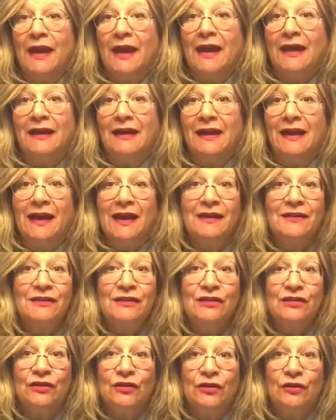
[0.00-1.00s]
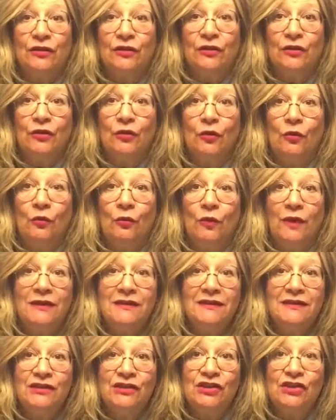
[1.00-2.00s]
and I asked her, you know, what
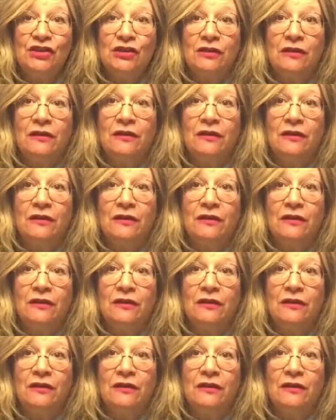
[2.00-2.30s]
dish